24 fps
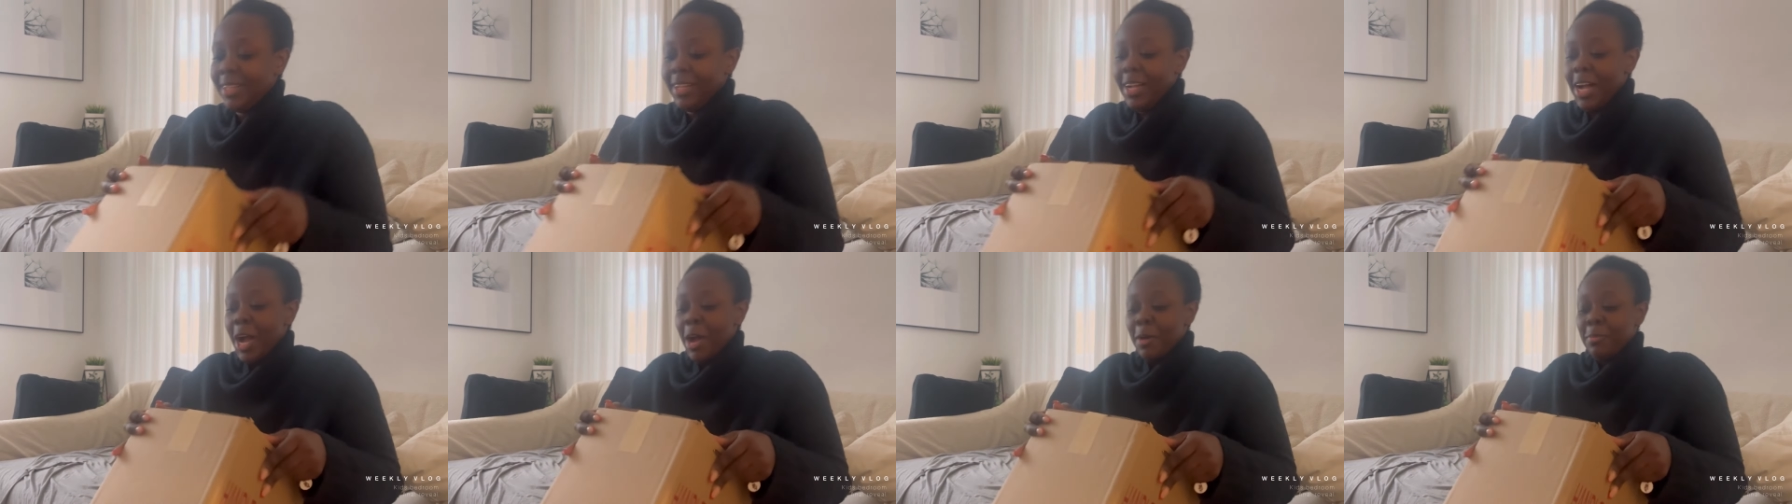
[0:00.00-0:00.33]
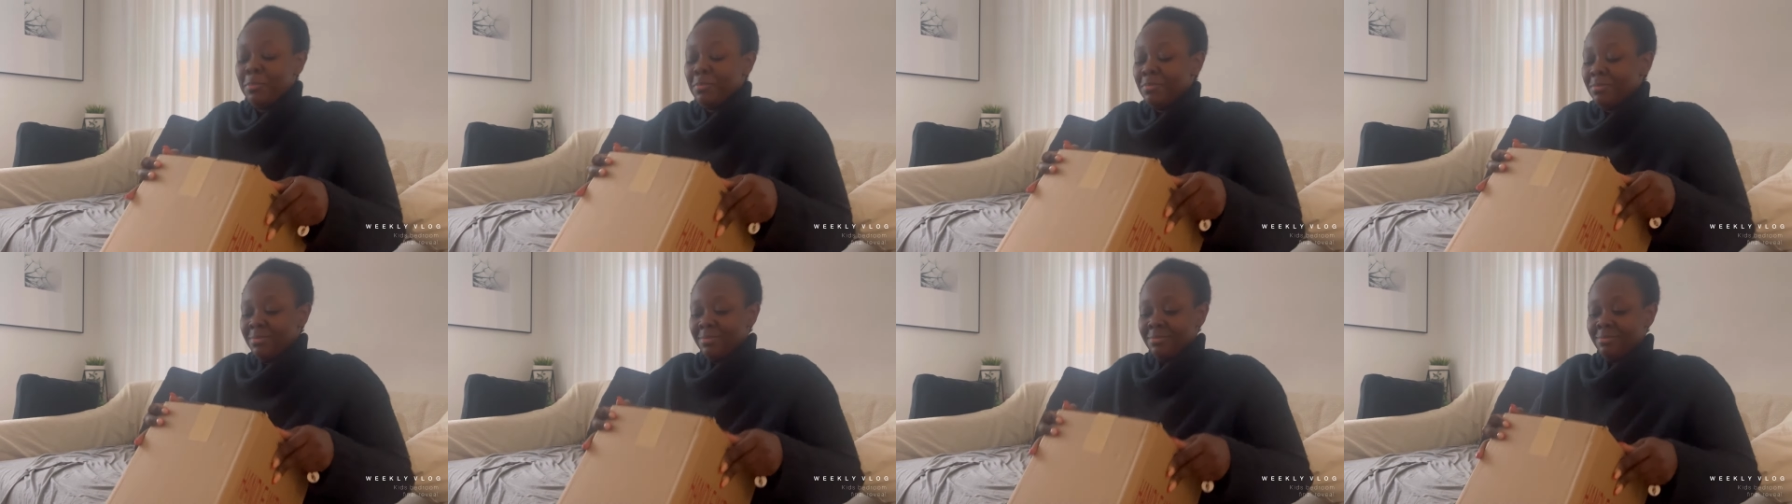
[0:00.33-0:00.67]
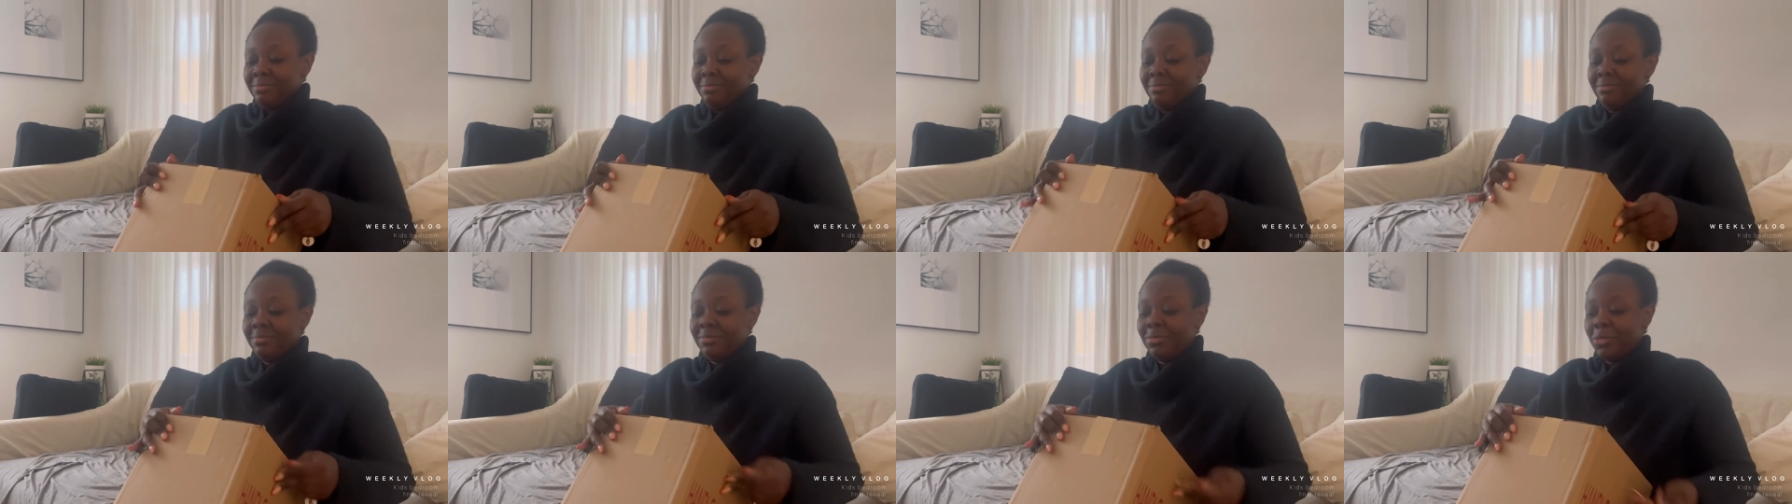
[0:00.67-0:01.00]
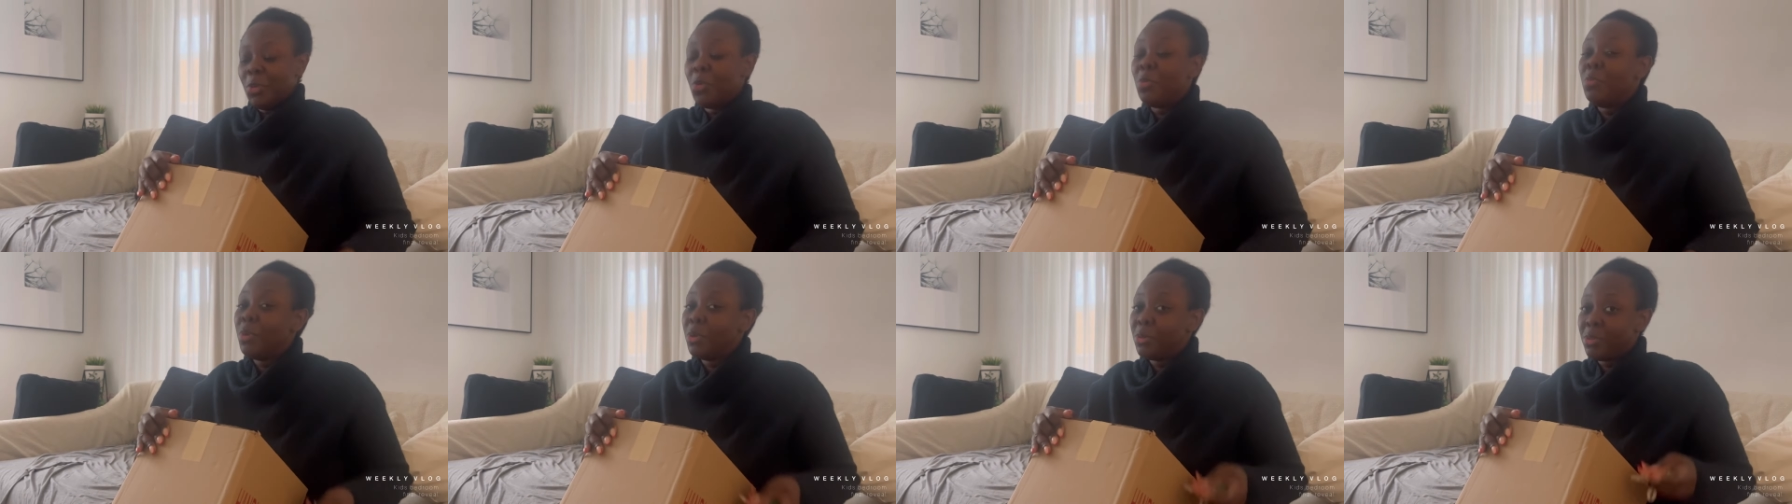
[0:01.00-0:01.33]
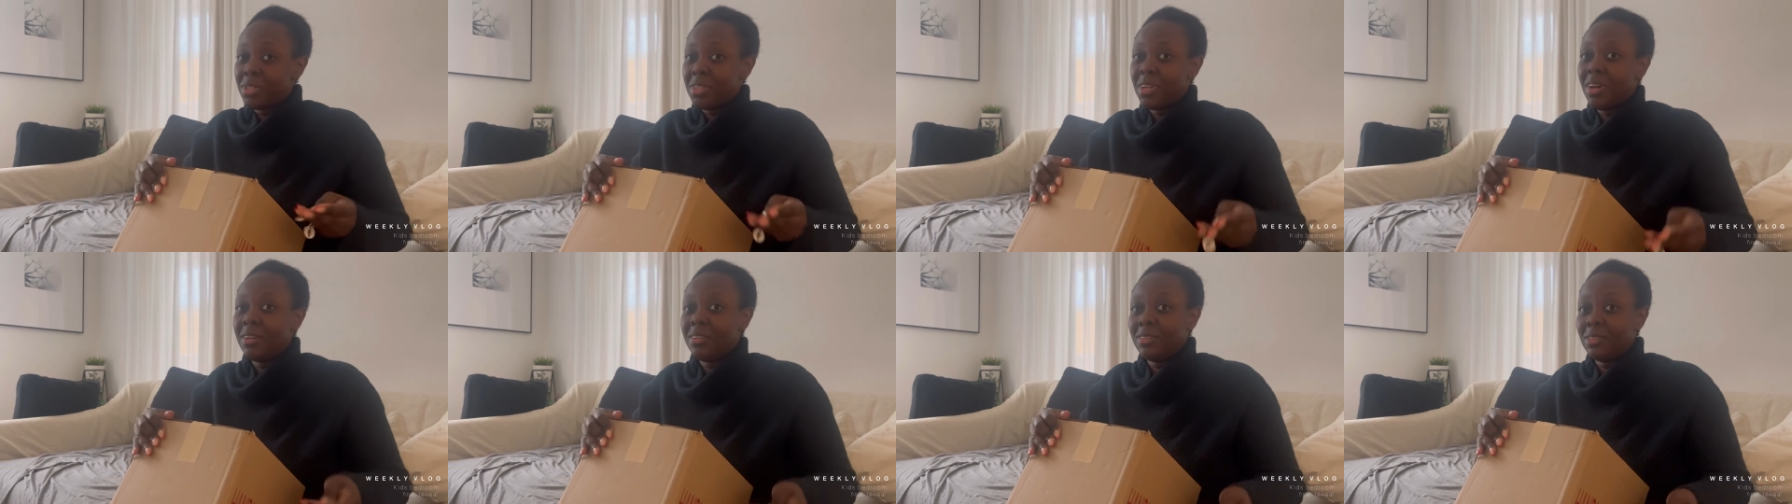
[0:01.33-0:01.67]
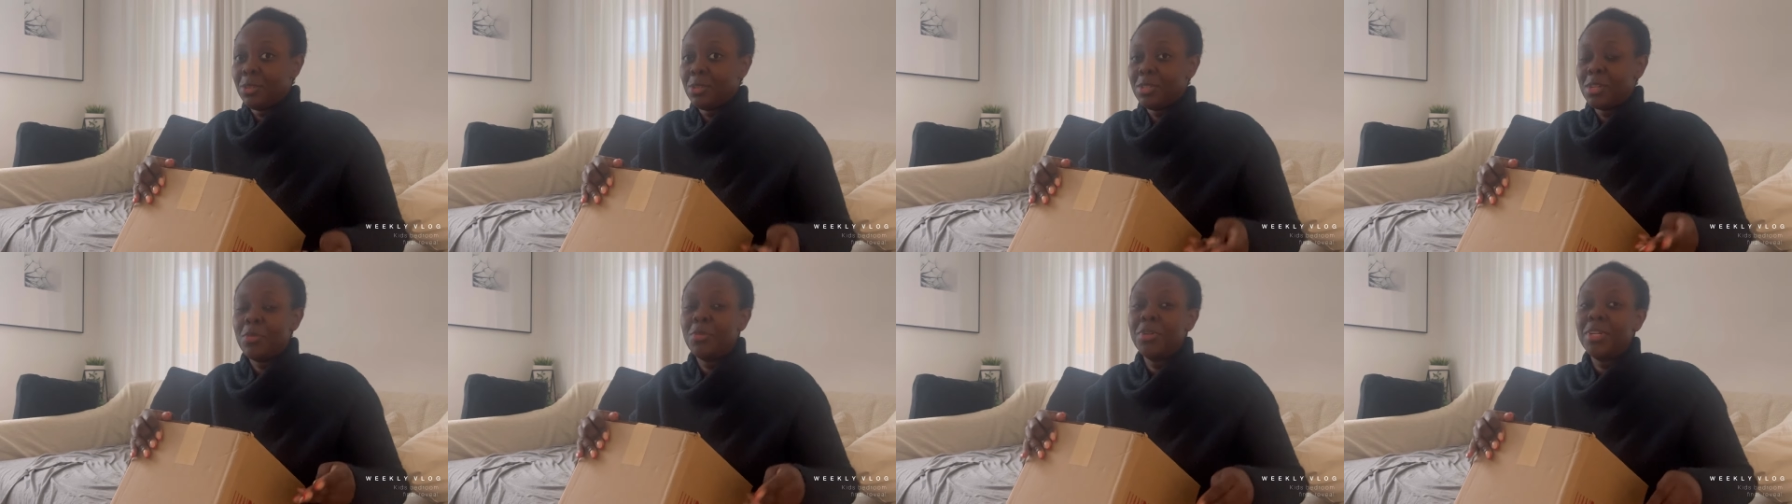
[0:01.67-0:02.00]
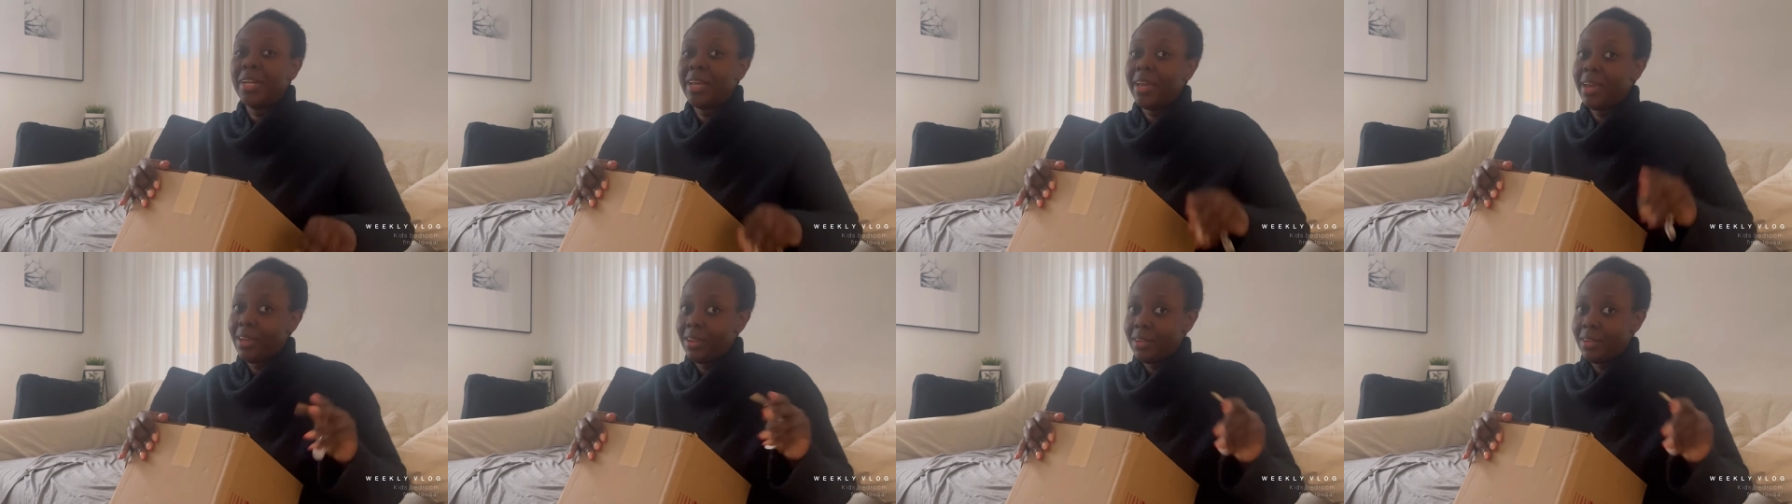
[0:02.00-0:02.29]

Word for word: I'm almost done because I want to get